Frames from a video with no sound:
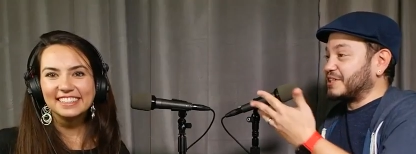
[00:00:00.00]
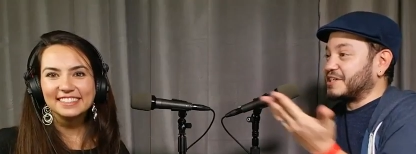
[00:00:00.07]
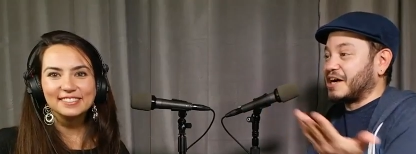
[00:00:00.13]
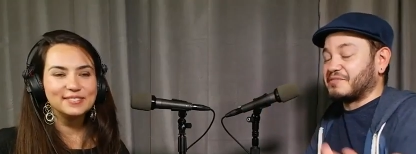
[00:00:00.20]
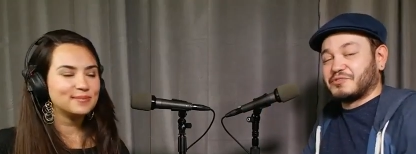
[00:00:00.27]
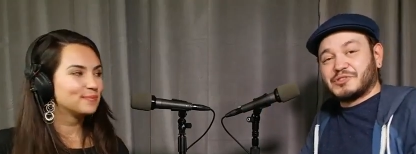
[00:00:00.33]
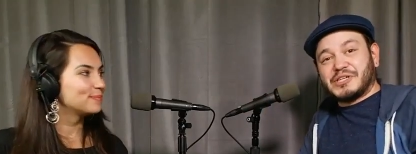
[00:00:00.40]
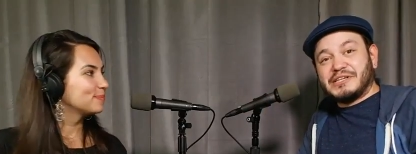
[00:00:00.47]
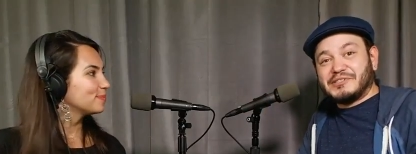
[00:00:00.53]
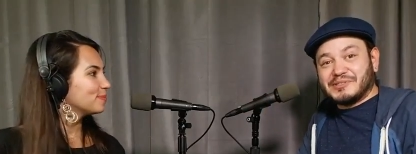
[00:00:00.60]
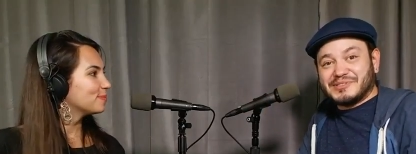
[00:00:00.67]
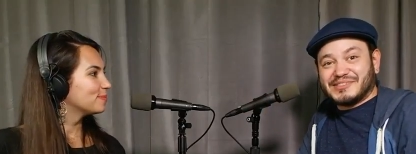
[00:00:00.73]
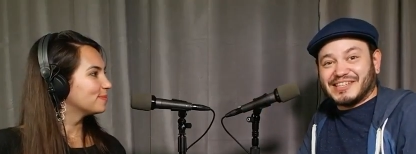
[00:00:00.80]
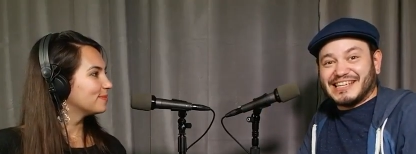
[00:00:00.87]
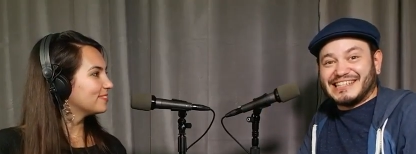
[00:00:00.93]

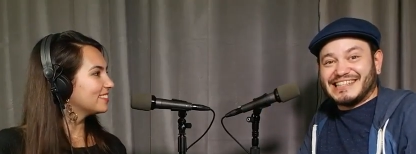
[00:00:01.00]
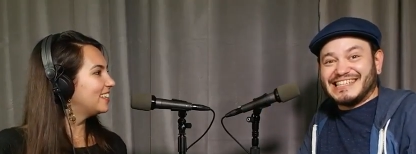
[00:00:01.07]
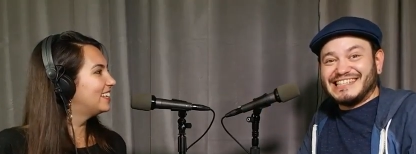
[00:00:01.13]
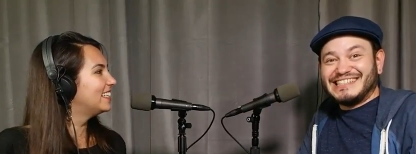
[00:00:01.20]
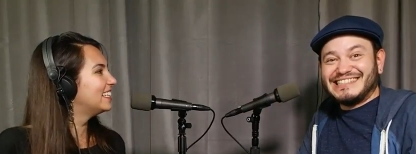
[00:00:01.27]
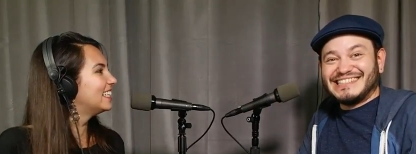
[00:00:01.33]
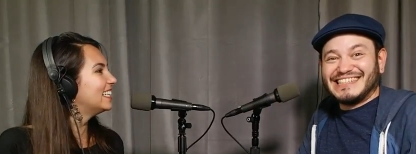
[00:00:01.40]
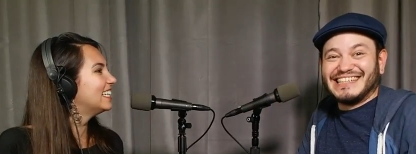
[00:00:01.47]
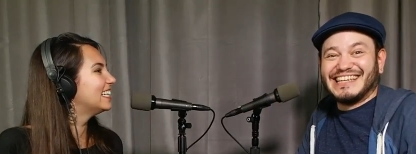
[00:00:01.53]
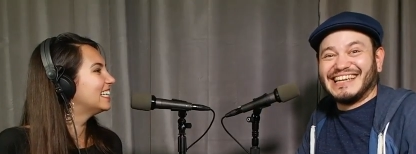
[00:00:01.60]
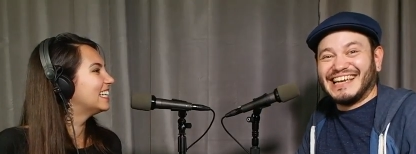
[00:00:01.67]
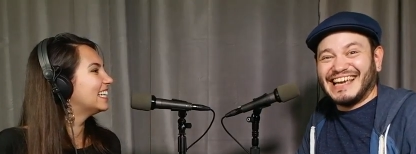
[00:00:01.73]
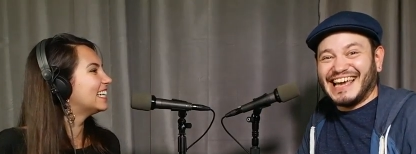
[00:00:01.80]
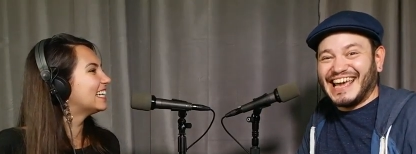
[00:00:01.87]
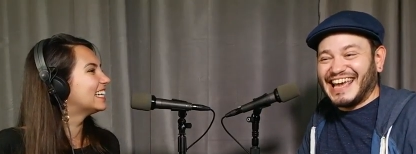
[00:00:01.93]
Speaker 1: conversations like these.
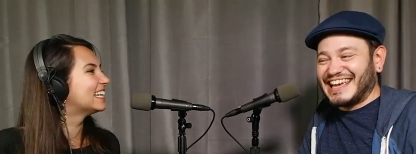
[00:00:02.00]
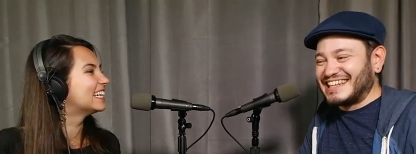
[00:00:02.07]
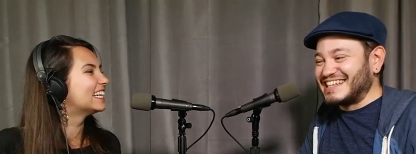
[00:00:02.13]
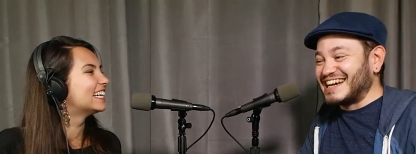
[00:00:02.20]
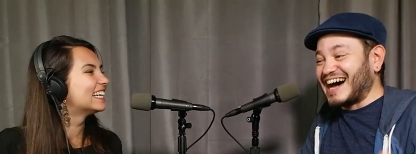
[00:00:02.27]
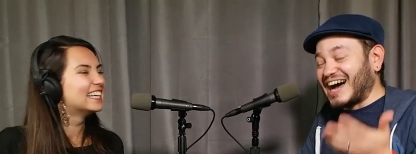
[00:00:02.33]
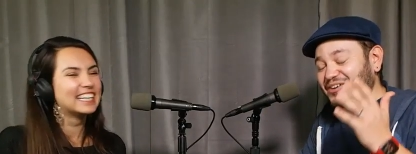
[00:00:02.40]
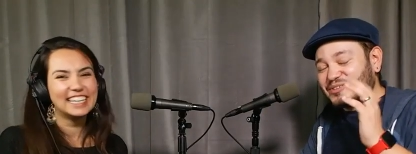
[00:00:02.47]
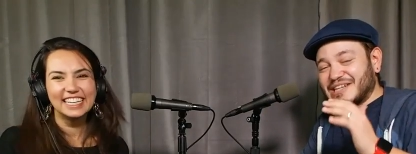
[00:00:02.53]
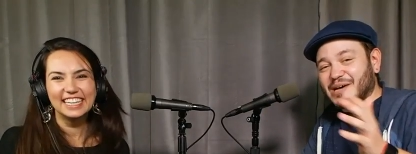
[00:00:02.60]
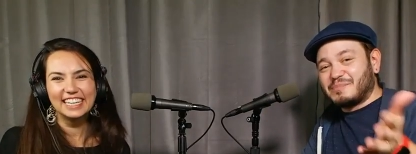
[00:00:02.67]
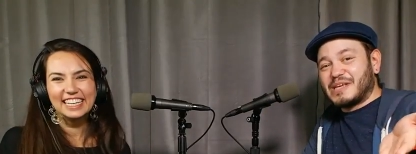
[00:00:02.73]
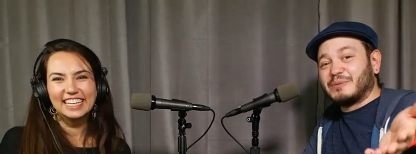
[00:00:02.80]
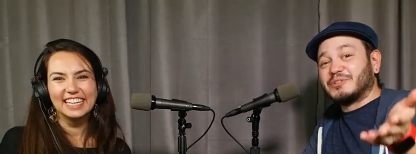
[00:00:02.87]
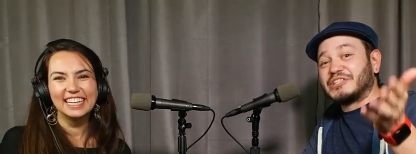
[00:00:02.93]
And uh, I would
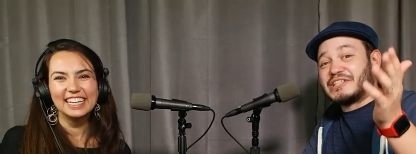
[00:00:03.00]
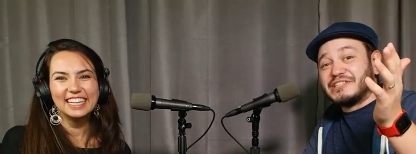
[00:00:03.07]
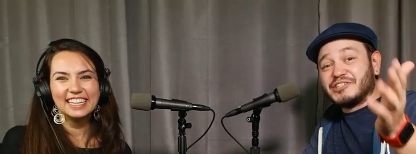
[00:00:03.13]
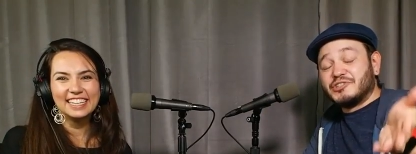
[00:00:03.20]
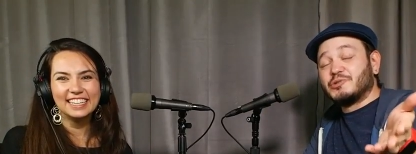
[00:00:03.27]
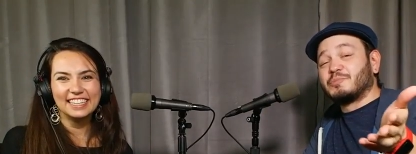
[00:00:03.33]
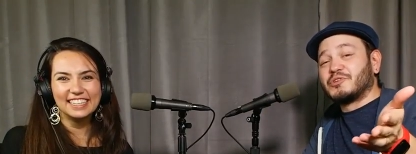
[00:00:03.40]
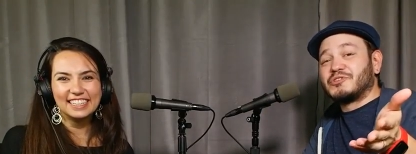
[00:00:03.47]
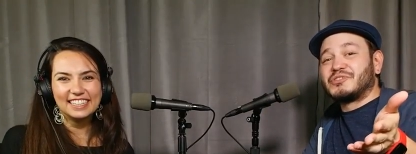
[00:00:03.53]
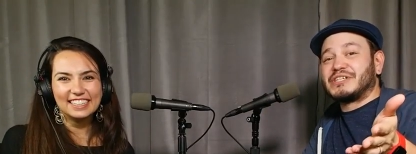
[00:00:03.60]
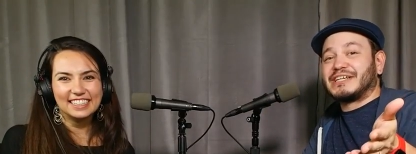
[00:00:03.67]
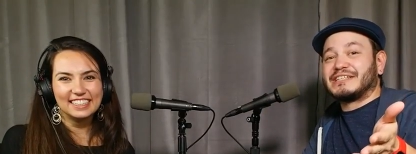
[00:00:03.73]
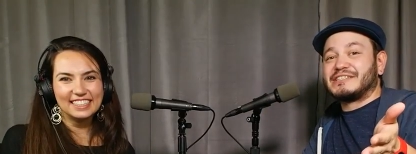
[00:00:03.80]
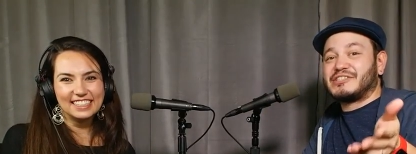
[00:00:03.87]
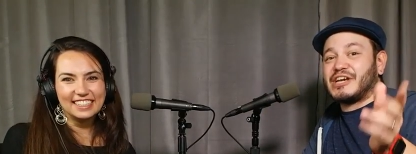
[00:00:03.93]
not be able to continue
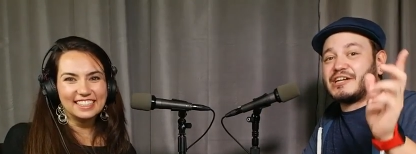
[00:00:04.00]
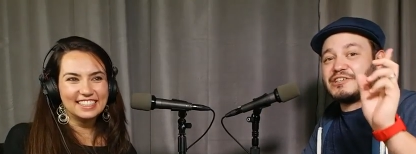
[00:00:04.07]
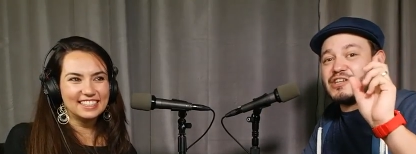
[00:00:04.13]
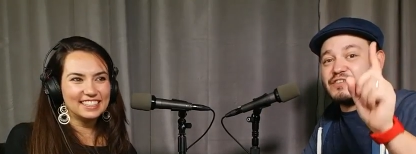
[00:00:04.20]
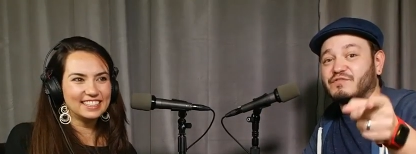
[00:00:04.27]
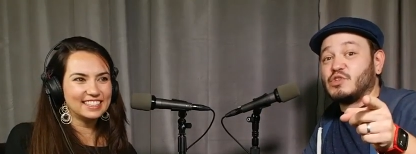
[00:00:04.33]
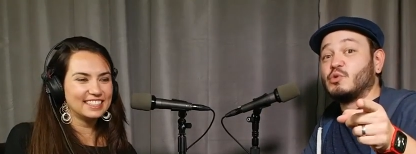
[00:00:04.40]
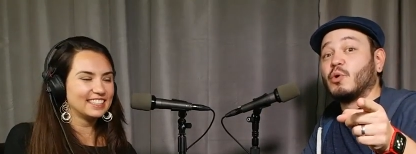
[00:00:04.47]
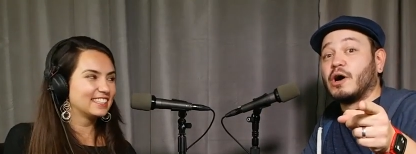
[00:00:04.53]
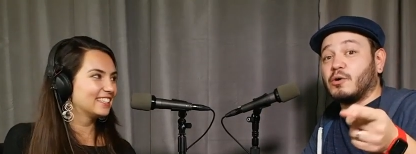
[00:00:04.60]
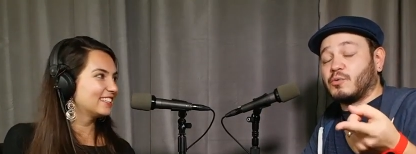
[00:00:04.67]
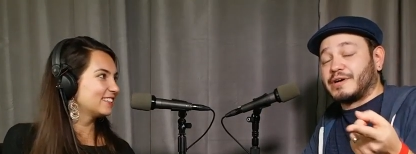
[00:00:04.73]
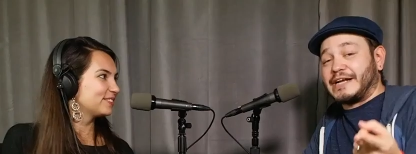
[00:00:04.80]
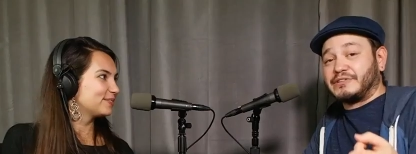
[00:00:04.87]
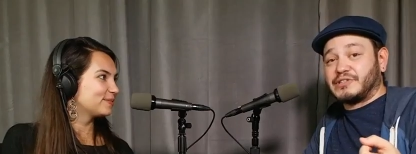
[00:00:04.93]
producing on this channel if you all
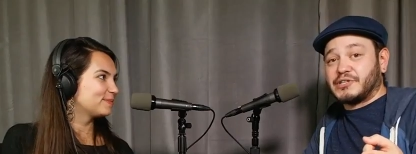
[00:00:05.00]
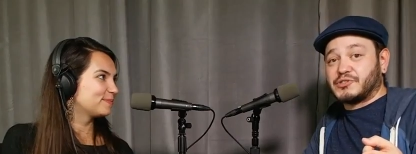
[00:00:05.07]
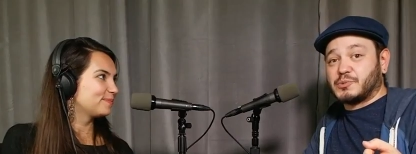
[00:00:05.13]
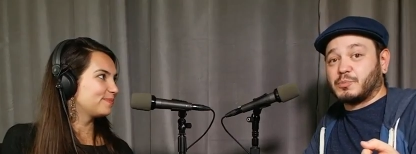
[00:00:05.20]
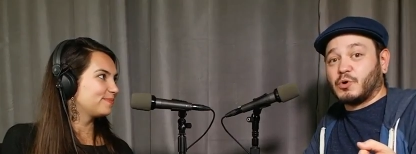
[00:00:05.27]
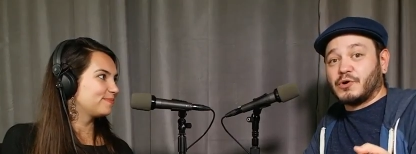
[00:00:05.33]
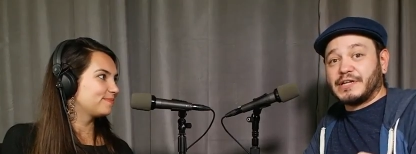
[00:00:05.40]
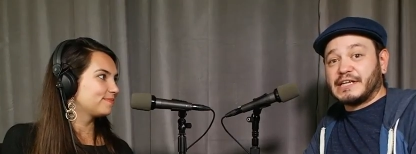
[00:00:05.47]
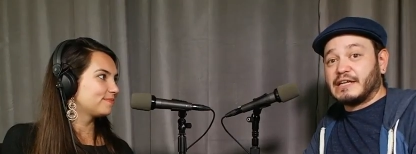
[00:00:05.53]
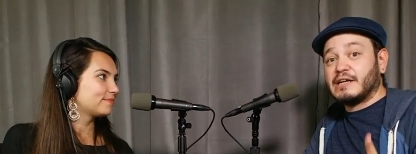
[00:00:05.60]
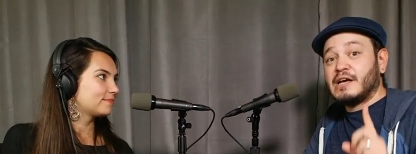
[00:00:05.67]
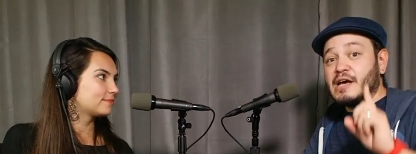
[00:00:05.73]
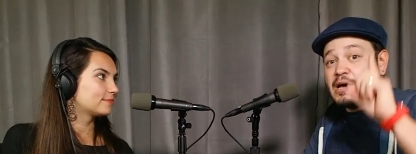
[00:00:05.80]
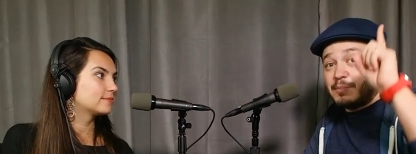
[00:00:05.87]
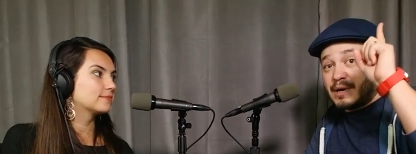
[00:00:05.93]
weren't out there supporting it
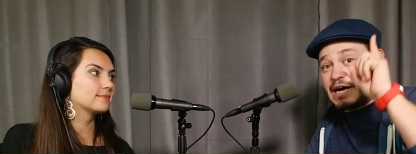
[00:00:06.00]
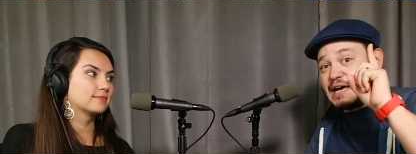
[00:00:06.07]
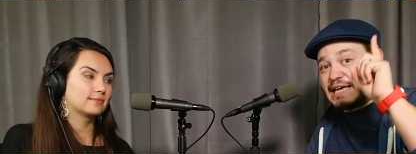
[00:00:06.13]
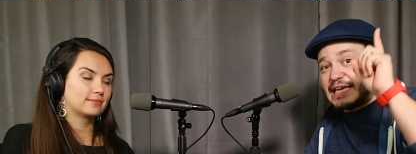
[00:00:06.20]
by